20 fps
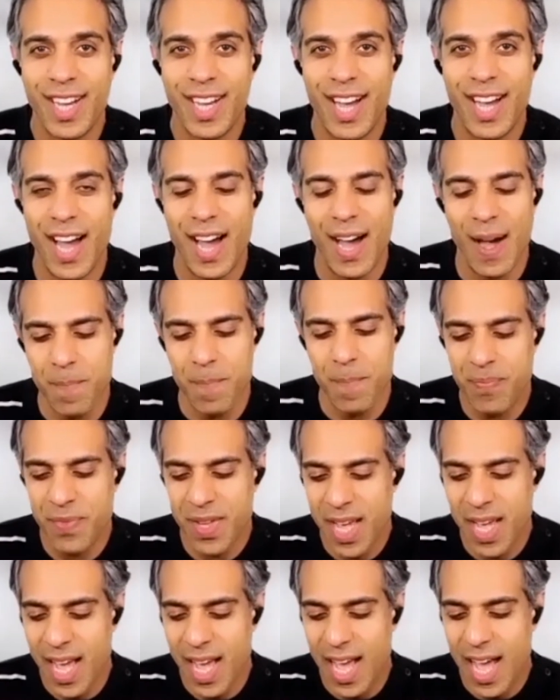Um,
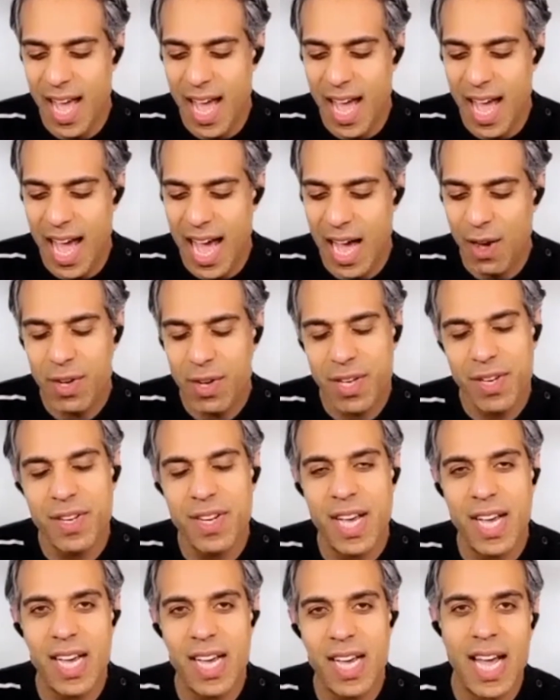how can
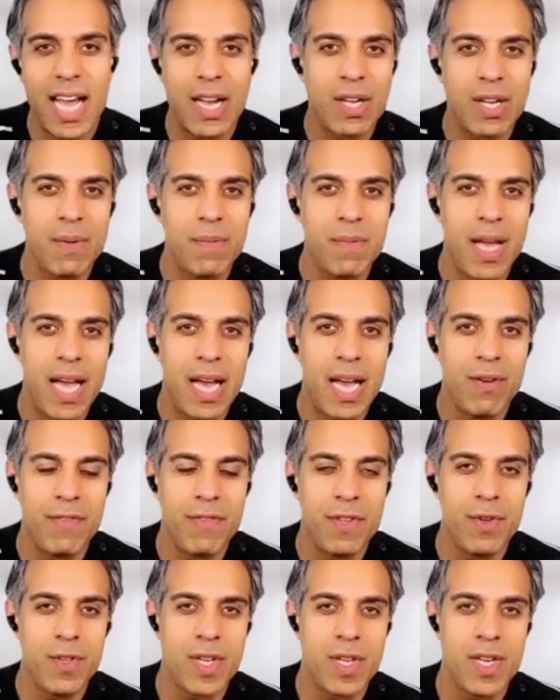uh, how can our
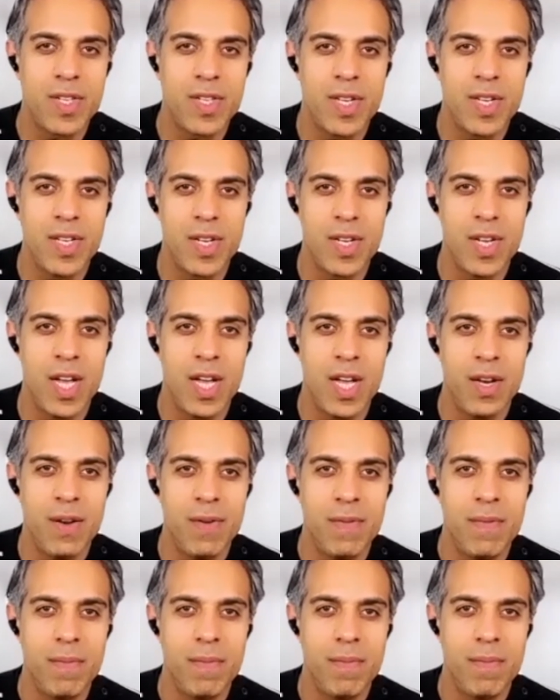viewers and listeners learn
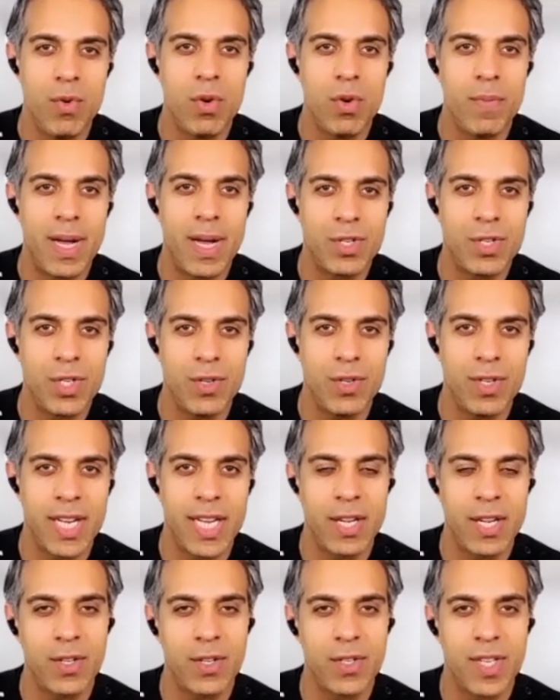more about you and get
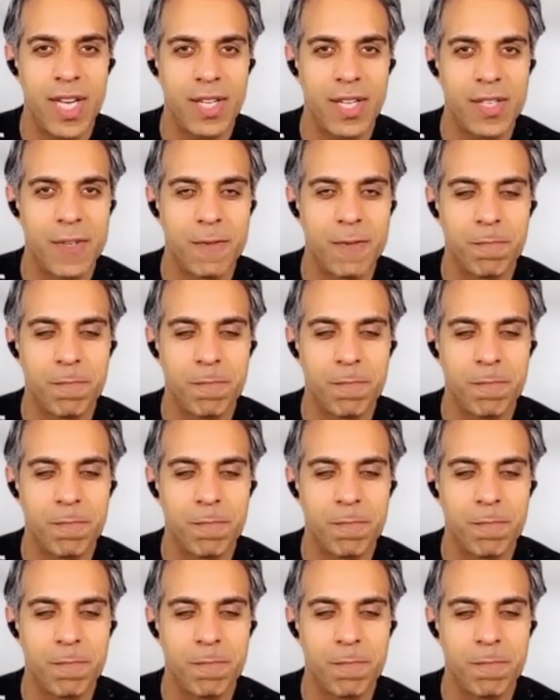in contact?